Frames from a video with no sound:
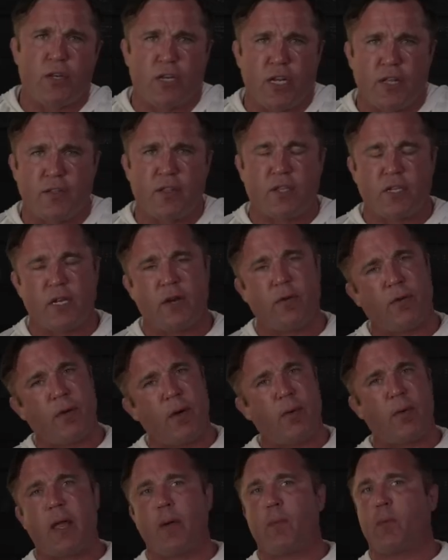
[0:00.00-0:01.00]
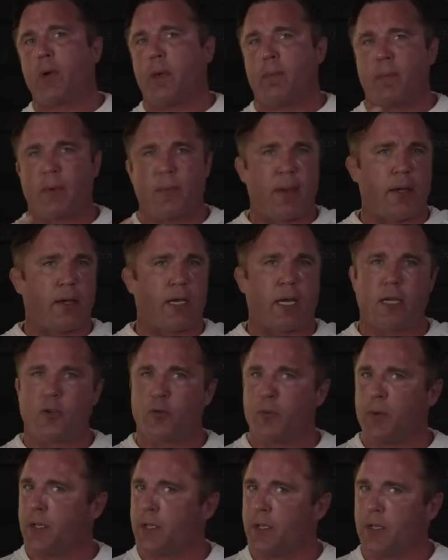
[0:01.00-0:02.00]
and did this anyway. And
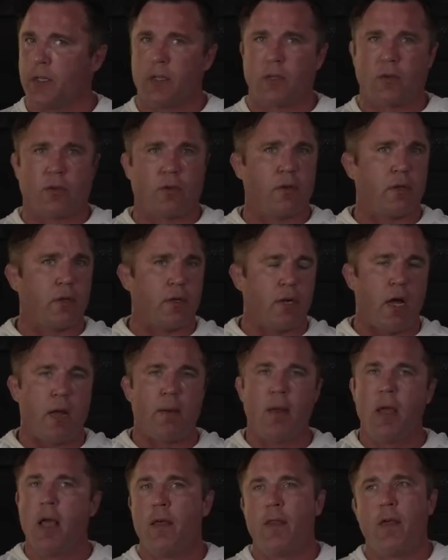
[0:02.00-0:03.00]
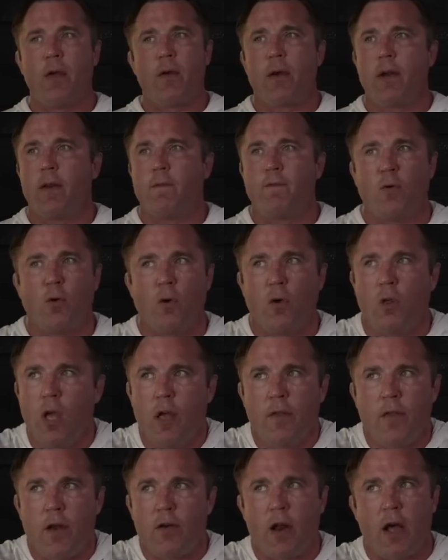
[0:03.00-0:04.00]
we see this all the time. They're in a full,
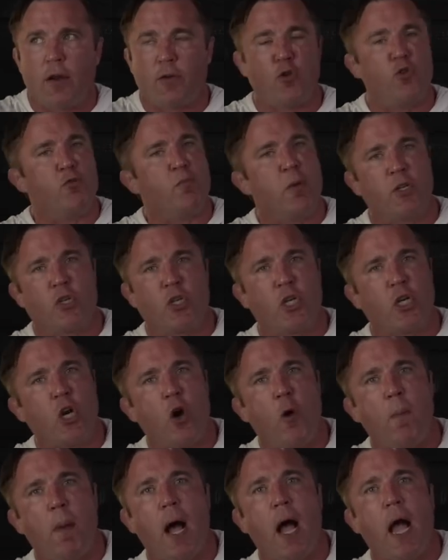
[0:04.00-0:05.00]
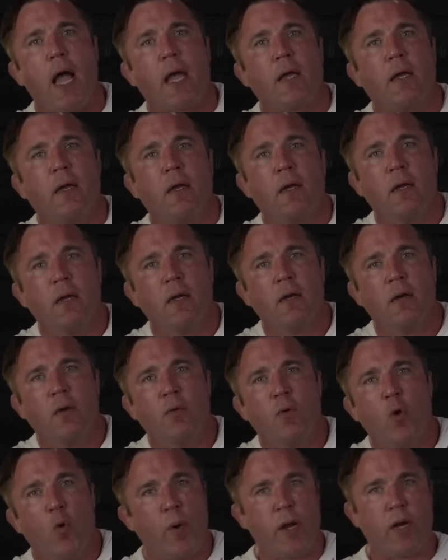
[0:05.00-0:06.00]
they're not 2 months that go by
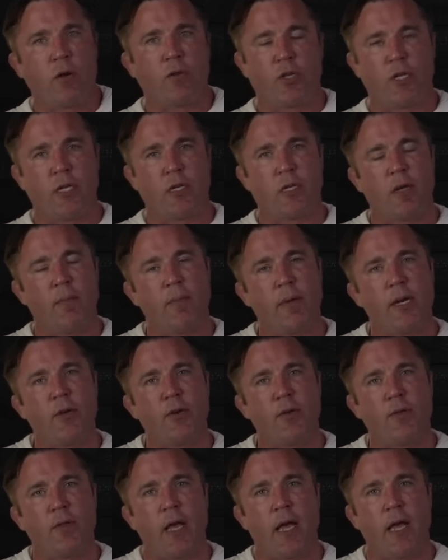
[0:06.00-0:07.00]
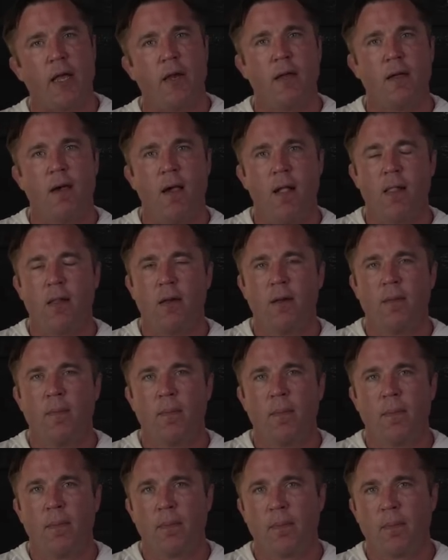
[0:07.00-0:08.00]
where we don't see somebody do that.
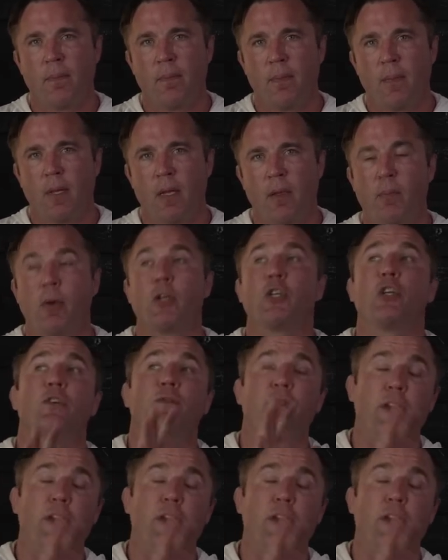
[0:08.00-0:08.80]
But you've